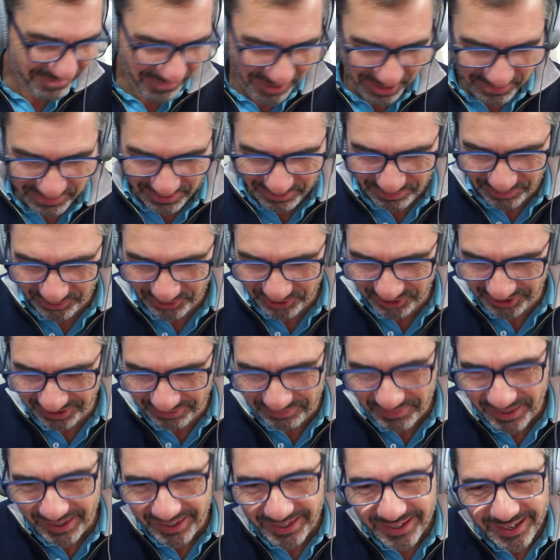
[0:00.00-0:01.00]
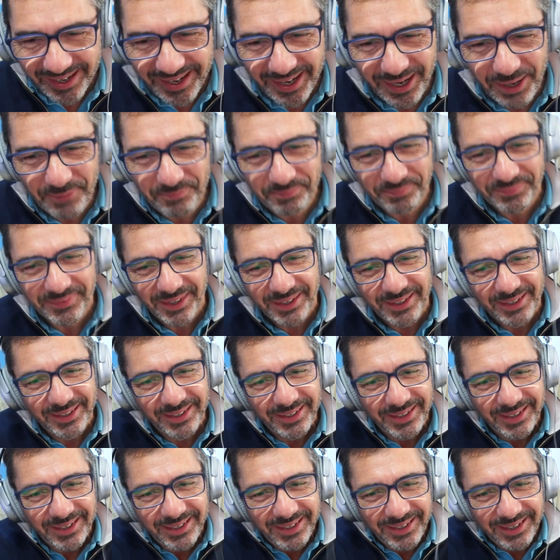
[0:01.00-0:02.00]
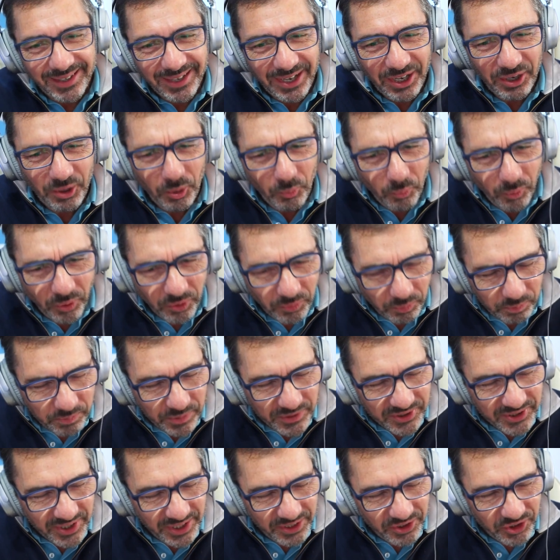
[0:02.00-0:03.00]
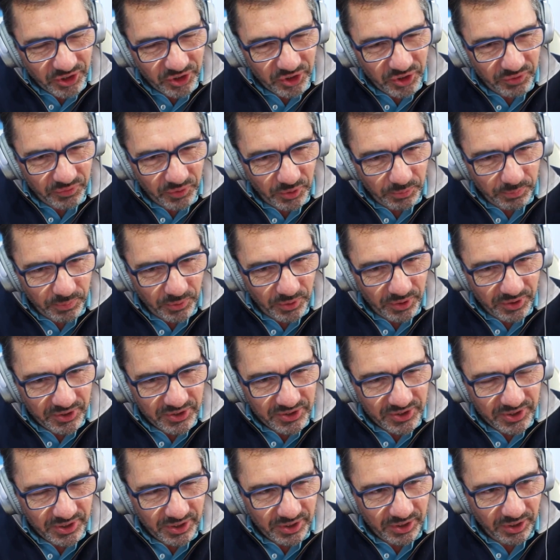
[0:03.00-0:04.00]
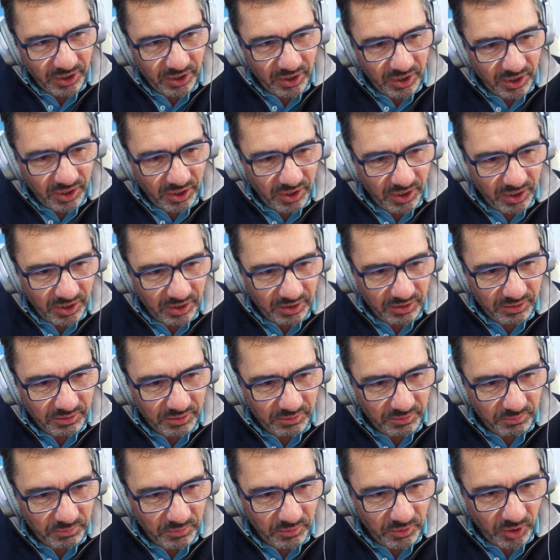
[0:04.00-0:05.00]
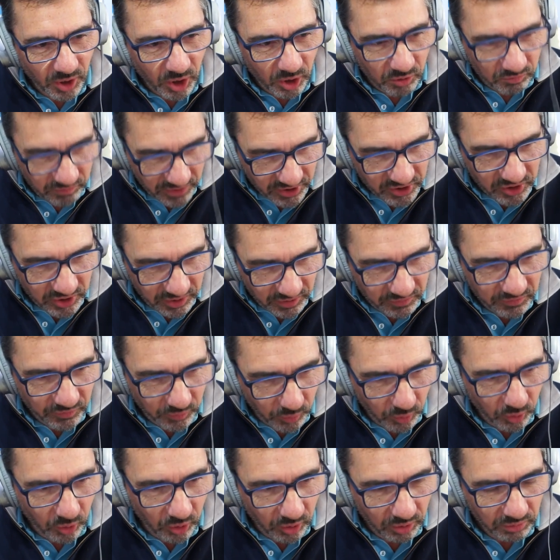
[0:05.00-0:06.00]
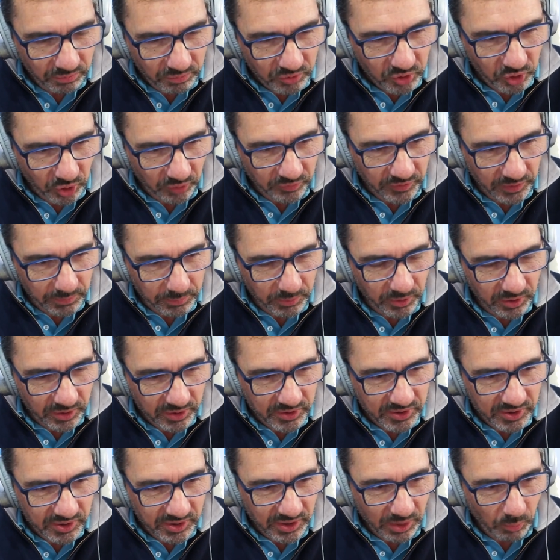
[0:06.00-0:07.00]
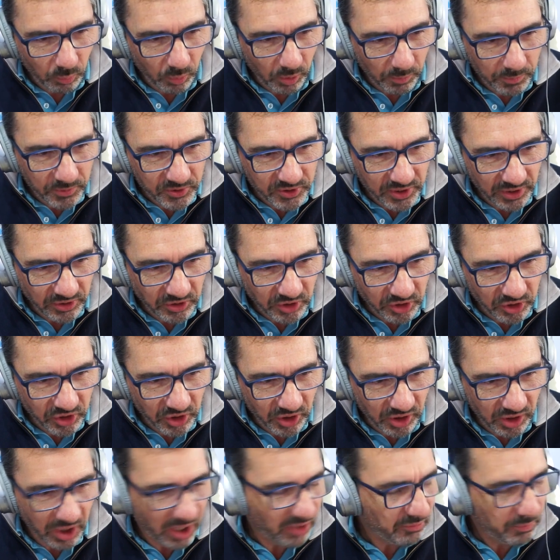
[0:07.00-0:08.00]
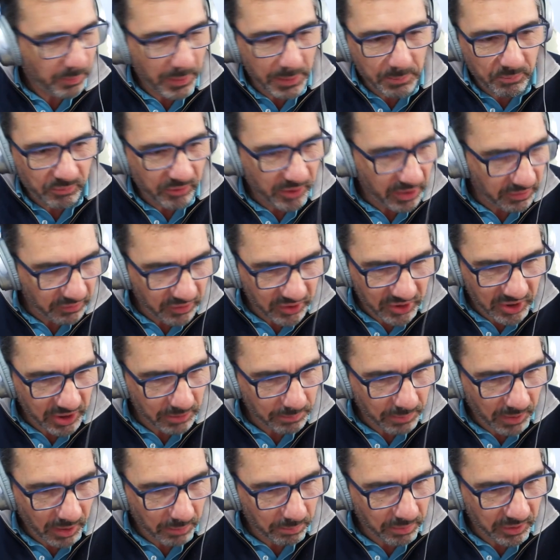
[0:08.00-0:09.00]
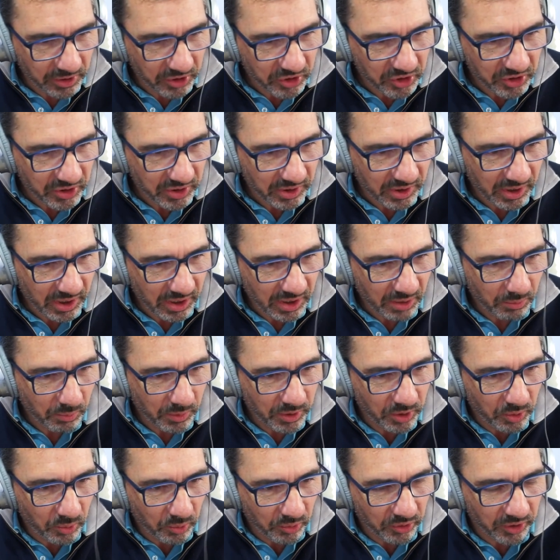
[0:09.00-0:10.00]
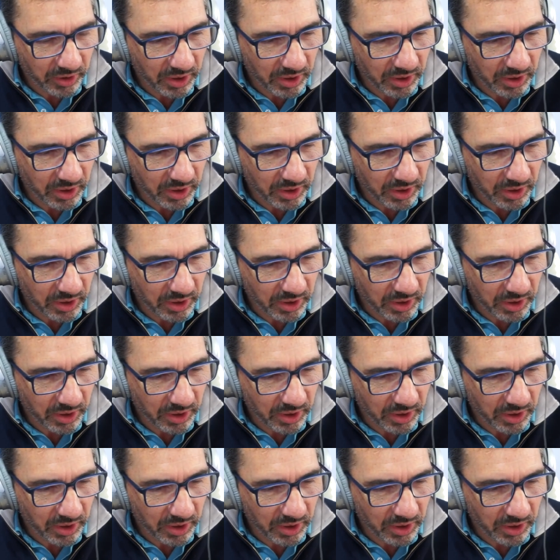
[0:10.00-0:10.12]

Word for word: might be pushing it. Um, uh, what percentage of your books are are written for Joffe books and what percentage are have been previously published uh, when the author